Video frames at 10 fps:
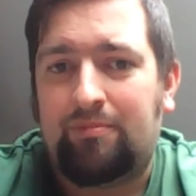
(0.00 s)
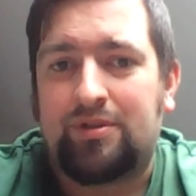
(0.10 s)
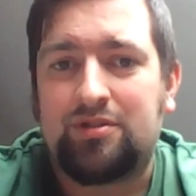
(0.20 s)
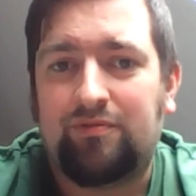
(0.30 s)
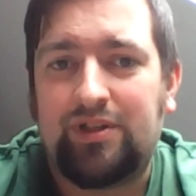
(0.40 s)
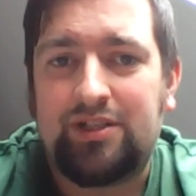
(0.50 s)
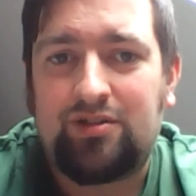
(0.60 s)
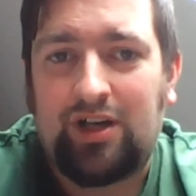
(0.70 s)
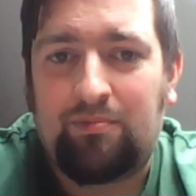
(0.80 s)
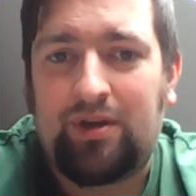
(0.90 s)
something
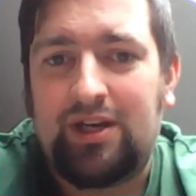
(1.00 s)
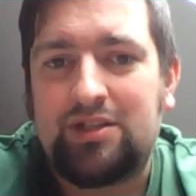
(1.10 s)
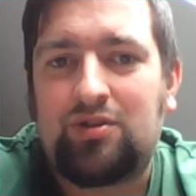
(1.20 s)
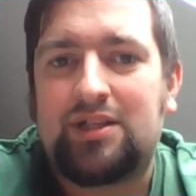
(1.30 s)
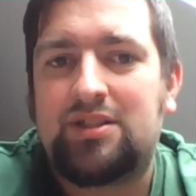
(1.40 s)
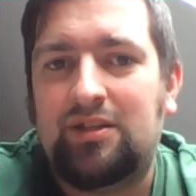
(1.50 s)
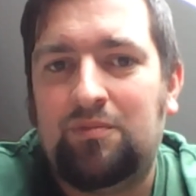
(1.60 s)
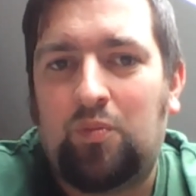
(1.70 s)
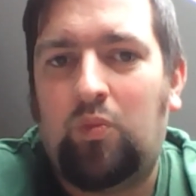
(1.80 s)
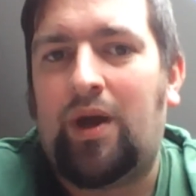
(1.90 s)
it'd be an interesting
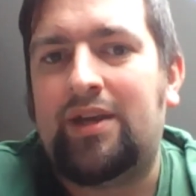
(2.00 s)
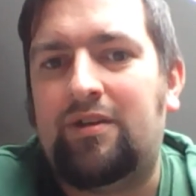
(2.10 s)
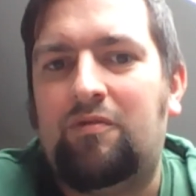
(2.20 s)
way